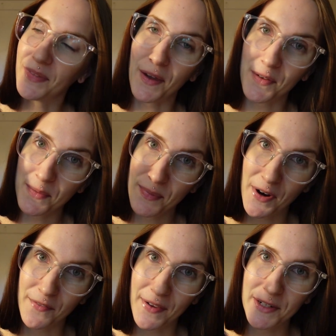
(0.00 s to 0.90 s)
They are the
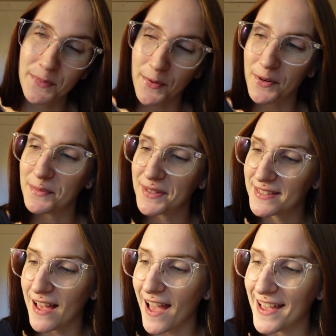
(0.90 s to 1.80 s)
perfect portable
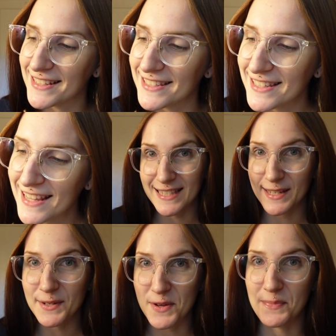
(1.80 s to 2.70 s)
size. This
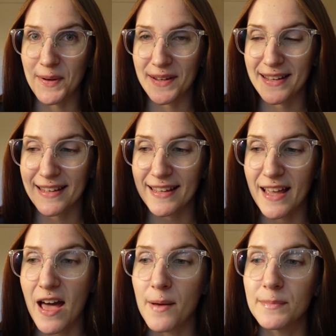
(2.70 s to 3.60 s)
little notebook
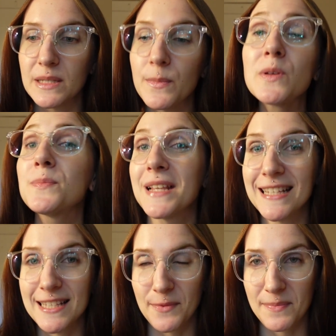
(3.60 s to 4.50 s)
comes most
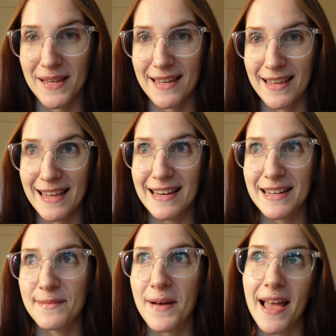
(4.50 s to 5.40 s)
places with me
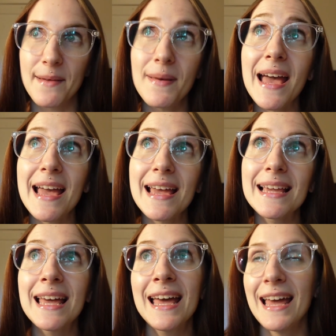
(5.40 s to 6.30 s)
in my
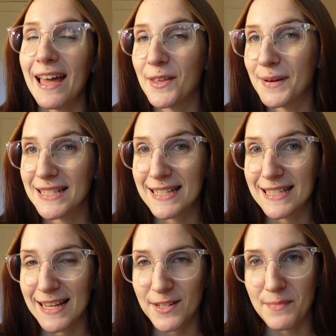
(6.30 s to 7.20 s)
bag. Otherwise it
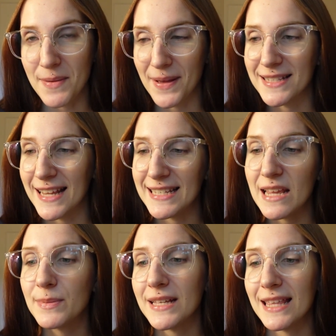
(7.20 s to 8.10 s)
stays on my bedside
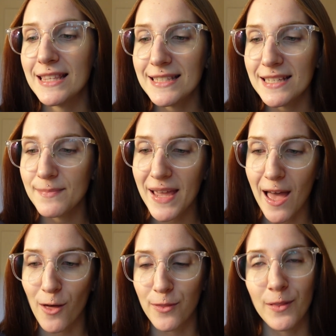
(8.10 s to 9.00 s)
table. And this is my
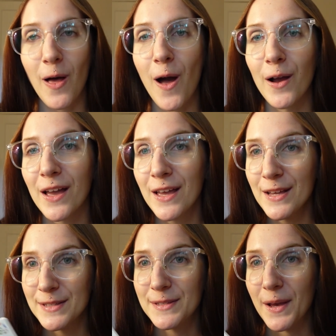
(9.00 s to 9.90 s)
health log.
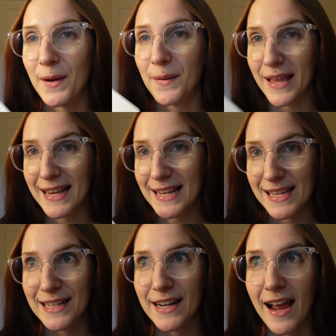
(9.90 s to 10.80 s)
So in
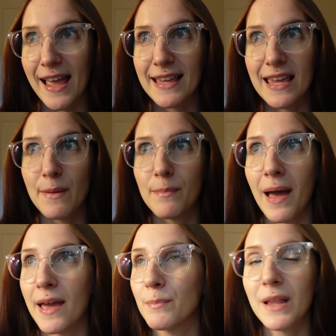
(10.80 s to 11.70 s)
here I keep
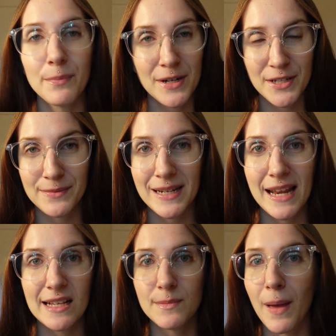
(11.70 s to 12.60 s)
my blood pressure
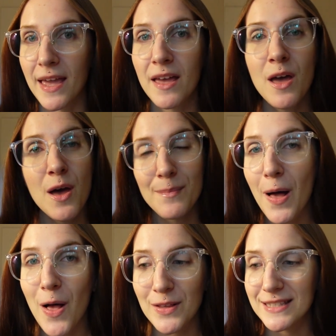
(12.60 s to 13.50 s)
readings, my
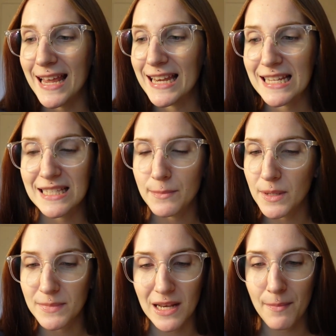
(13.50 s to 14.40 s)
pulse, any
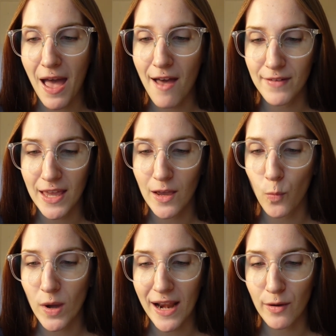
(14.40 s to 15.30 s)
symptoms that I'm having,
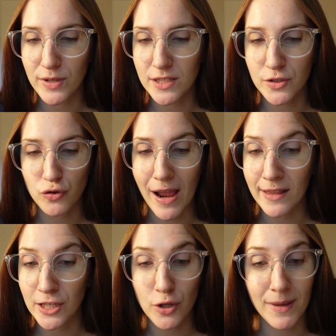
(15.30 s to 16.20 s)
when I was
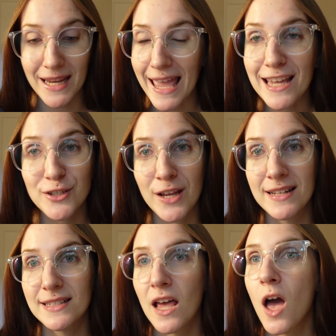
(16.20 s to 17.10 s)
trialing new
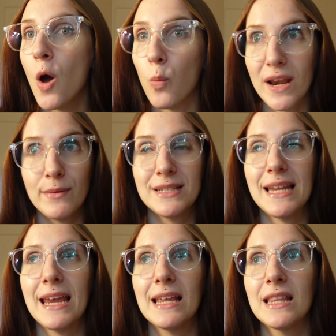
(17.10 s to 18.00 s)
medications, when I was
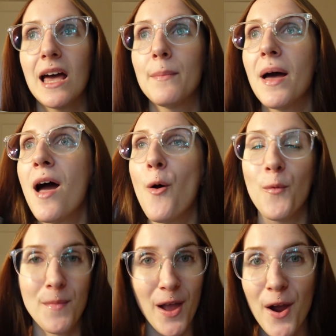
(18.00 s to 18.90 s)
taking them,
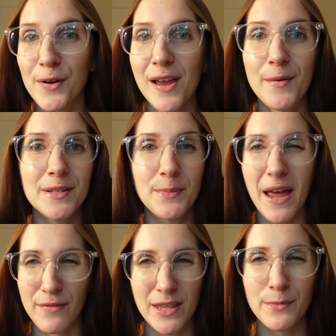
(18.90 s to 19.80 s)
what my heart rate was, what
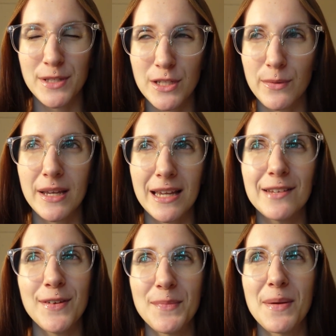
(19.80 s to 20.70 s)
everything was doing kind
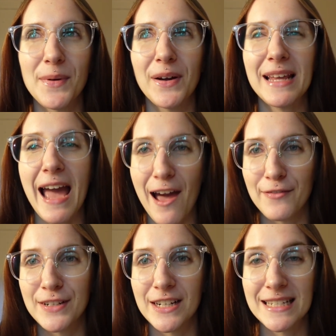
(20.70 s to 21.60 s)
of in my body
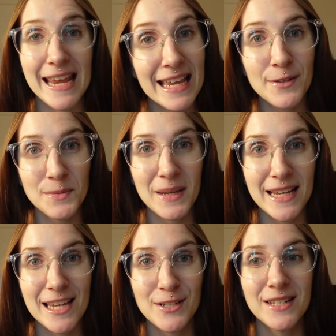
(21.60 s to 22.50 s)
after taking those
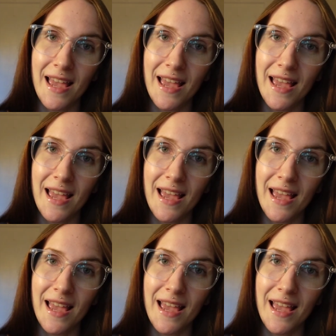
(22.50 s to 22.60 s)
medications.